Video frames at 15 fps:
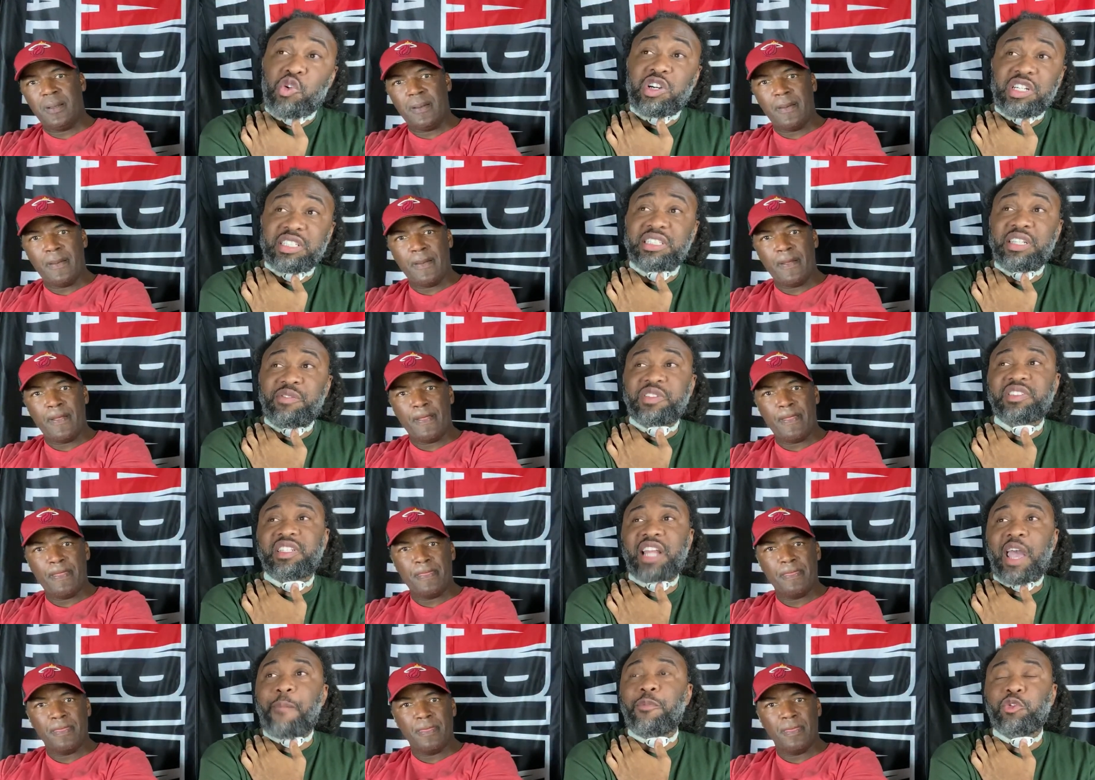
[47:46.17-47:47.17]
Speaker 1: good defensive
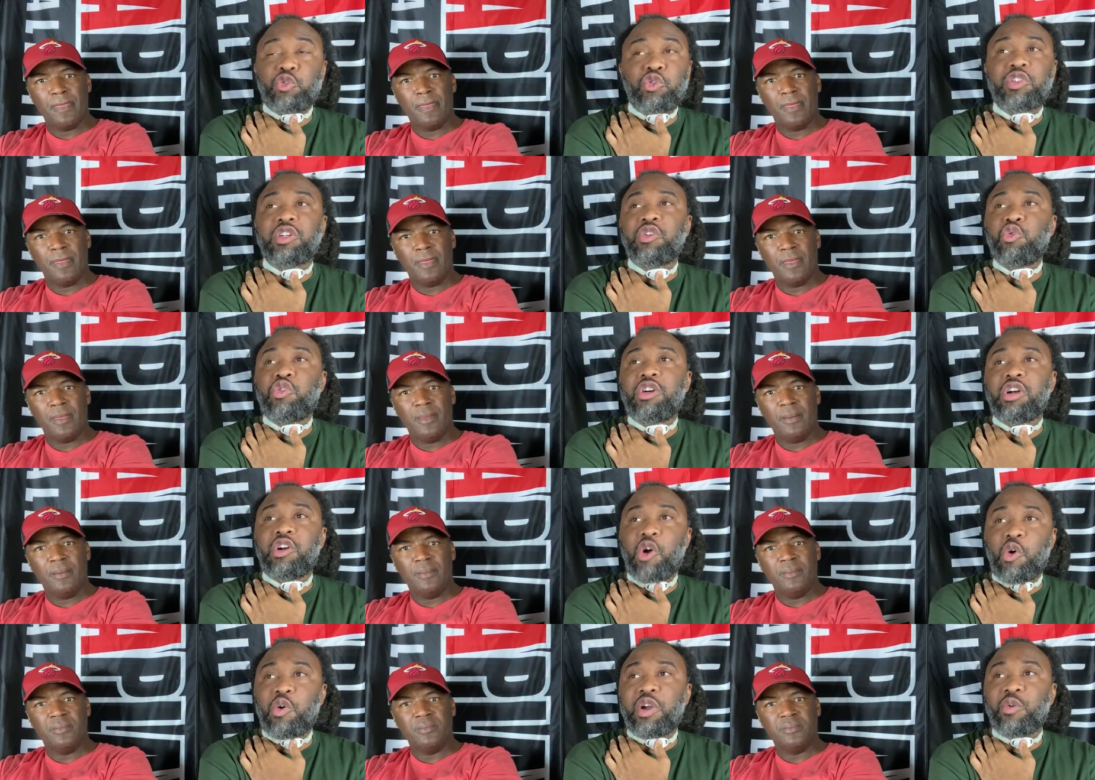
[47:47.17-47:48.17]
linemen who could, who could
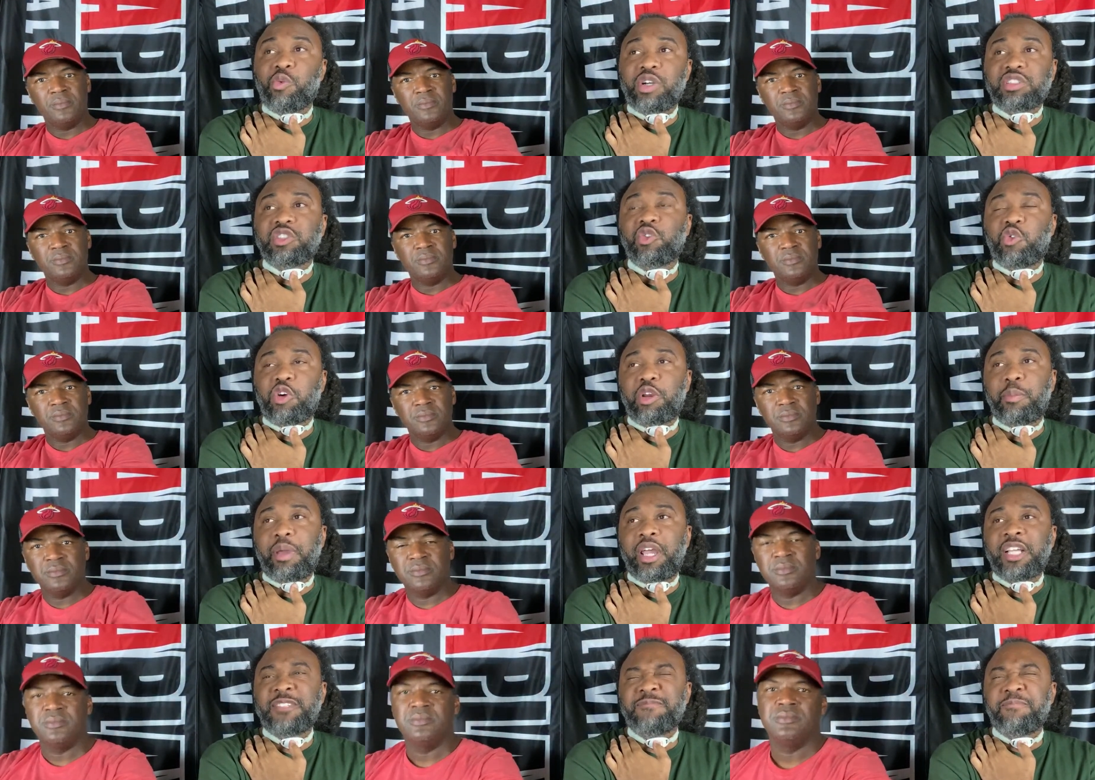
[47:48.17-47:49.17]
go and rush the
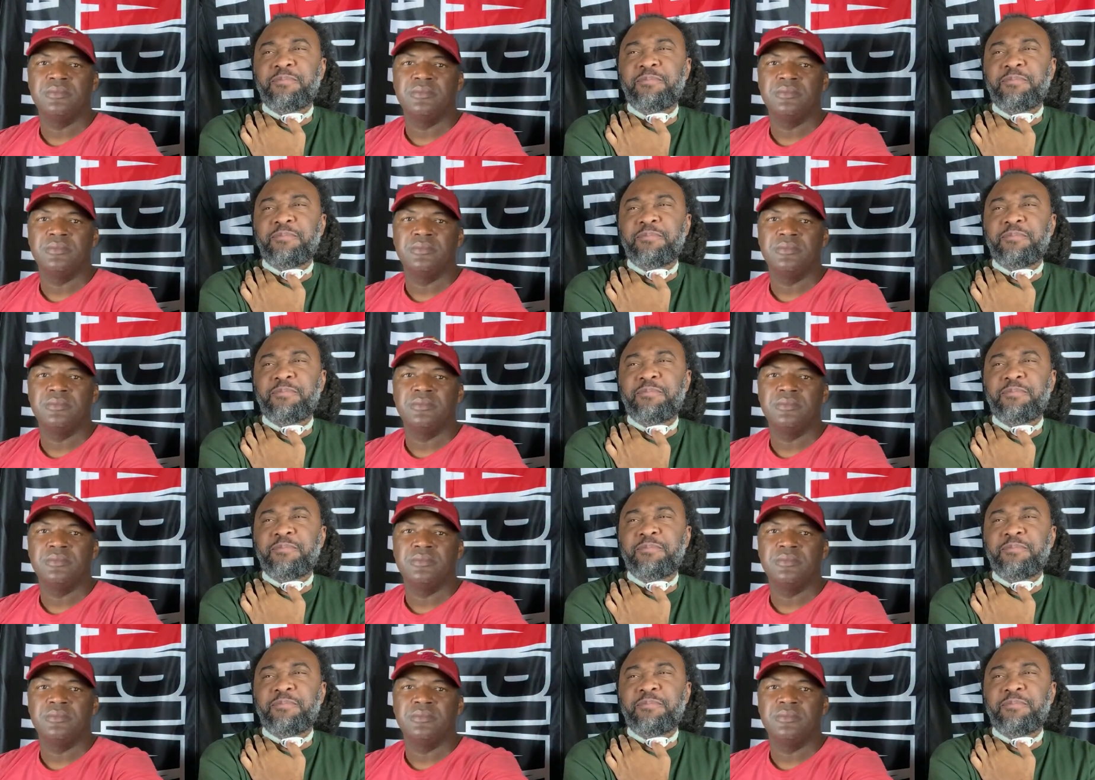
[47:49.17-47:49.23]
quarterback.